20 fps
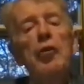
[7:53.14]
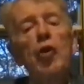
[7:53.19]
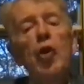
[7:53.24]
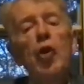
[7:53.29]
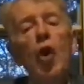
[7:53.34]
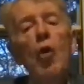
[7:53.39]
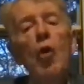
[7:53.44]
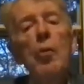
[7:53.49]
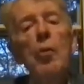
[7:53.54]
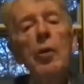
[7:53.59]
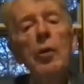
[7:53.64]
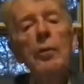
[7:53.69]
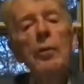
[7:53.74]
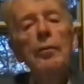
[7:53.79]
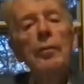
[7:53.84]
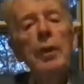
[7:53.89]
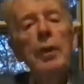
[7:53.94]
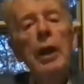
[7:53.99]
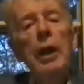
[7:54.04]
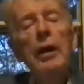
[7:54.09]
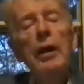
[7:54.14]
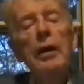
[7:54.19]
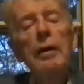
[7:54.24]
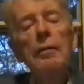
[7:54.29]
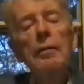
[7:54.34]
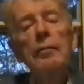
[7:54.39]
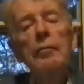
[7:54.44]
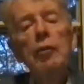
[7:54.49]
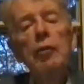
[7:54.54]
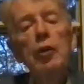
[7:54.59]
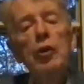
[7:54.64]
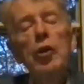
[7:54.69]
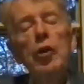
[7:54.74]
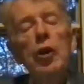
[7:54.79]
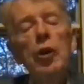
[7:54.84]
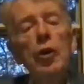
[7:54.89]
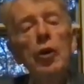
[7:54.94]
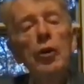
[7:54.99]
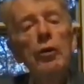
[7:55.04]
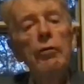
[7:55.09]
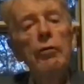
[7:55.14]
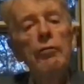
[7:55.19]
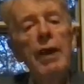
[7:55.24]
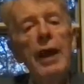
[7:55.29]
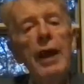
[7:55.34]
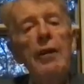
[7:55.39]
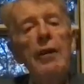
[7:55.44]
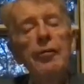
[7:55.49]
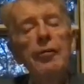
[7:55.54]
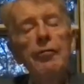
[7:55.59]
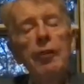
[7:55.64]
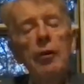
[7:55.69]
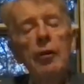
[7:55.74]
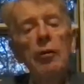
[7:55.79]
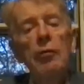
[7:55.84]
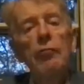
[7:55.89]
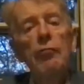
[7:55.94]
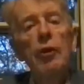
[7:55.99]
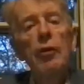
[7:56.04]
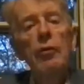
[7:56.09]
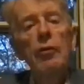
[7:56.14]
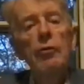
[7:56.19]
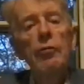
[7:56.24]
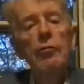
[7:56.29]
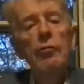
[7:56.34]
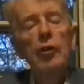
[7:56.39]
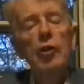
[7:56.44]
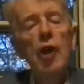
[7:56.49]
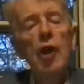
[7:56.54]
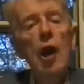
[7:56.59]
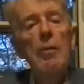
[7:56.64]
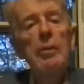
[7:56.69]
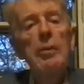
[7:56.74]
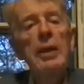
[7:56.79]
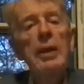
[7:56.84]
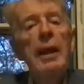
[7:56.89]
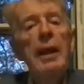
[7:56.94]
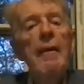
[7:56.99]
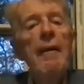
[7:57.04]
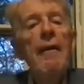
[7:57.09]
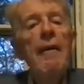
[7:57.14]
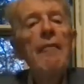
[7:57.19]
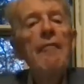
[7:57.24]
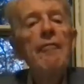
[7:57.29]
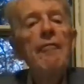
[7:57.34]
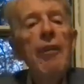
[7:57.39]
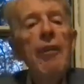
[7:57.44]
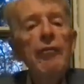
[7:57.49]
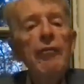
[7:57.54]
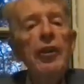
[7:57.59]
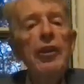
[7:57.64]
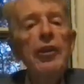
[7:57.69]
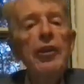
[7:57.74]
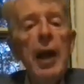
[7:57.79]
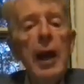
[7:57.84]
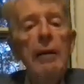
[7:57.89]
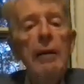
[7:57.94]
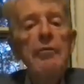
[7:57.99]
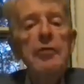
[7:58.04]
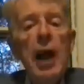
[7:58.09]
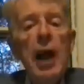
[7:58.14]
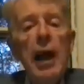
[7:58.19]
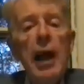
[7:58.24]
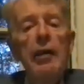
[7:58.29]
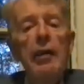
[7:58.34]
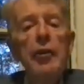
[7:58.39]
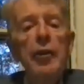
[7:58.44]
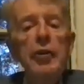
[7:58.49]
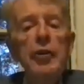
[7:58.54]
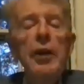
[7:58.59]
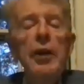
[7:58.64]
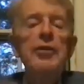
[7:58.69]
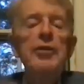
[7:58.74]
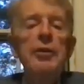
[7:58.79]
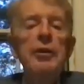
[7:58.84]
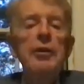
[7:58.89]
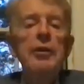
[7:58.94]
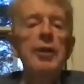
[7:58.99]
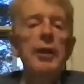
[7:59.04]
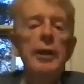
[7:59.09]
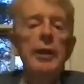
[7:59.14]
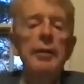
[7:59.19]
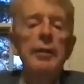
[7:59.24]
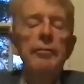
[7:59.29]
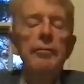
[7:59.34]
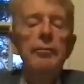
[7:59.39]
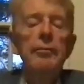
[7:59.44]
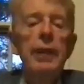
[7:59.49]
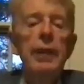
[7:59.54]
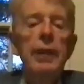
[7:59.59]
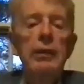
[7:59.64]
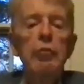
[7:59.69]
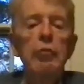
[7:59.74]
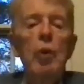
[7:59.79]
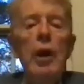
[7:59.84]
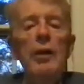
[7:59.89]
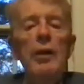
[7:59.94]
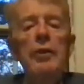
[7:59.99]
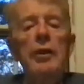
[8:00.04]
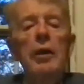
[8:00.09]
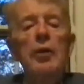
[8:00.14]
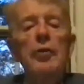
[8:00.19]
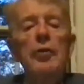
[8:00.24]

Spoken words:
global return valves for carbon 50 times higher than nature has done it. That's why the